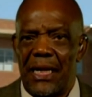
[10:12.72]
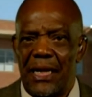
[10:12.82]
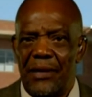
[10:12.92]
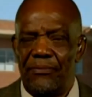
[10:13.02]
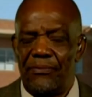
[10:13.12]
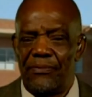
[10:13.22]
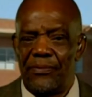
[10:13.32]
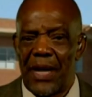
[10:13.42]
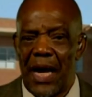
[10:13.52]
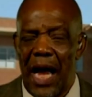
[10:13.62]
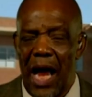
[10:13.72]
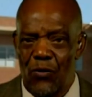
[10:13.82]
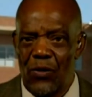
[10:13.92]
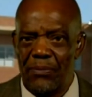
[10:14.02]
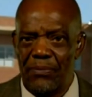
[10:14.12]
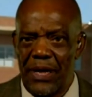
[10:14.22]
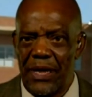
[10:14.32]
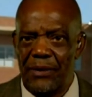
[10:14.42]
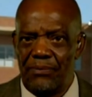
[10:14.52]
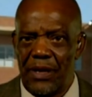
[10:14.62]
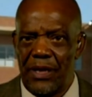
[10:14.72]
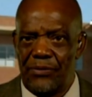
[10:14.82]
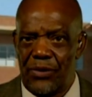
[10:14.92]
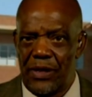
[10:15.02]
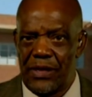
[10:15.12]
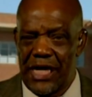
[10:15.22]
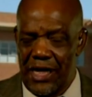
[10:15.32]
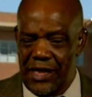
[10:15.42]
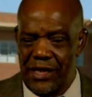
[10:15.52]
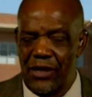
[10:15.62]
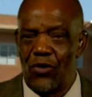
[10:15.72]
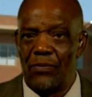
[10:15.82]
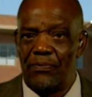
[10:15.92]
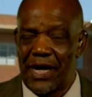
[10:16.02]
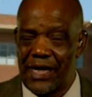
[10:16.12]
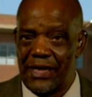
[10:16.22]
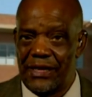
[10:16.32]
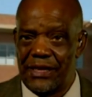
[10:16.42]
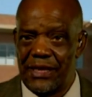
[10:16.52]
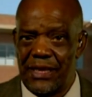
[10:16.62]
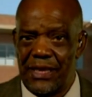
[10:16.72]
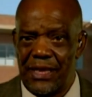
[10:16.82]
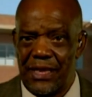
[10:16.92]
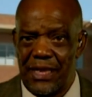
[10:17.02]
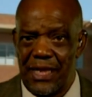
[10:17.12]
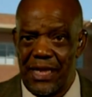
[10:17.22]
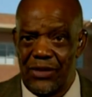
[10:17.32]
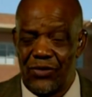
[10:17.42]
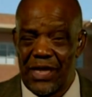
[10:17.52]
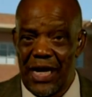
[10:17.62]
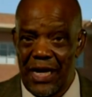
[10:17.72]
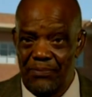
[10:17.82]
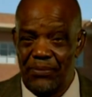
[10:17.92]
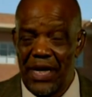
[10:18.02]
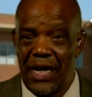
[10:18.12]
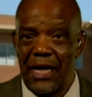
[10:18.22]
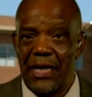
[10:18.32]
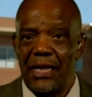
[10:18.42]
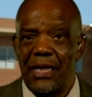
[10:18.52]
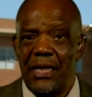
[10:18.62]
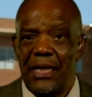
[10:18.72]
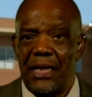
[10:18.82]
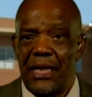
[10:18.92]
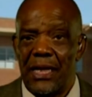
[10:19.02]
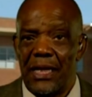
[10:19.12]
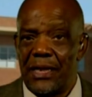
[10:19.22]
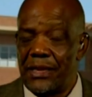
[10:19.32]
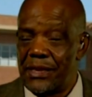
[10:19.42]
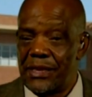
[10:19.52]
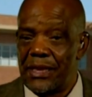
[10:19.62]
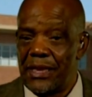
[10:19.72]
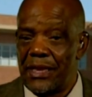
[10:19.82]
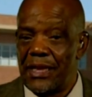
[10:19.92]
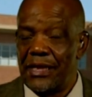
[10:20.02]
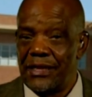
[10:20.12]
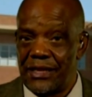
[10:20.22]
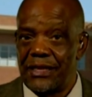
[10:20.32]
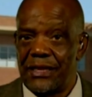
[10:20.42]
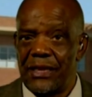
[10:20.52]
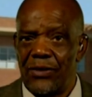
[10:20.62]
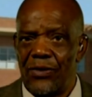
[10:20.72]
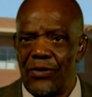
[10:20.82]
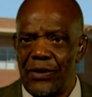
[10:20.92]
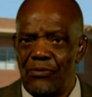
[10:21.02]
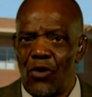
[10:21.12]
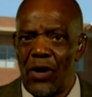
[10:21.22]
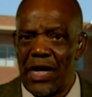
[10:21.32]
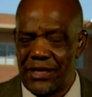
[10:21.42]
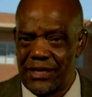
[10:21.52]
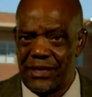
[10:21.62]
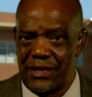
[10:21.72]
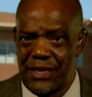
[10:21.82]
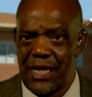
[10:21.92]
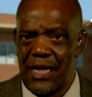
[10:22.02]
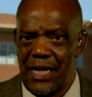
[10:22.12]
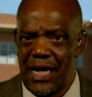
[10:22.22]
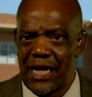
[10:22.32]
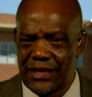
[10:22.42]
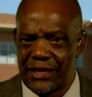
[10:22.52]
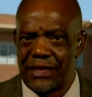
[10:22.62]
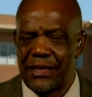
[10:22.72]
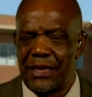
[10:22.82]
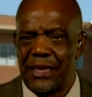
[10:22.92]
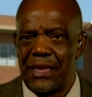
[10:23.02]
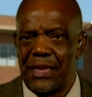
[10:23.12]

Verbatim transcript: Um, I will be taking the whole package uh, to the NPA and uh, insisting on more urgent action.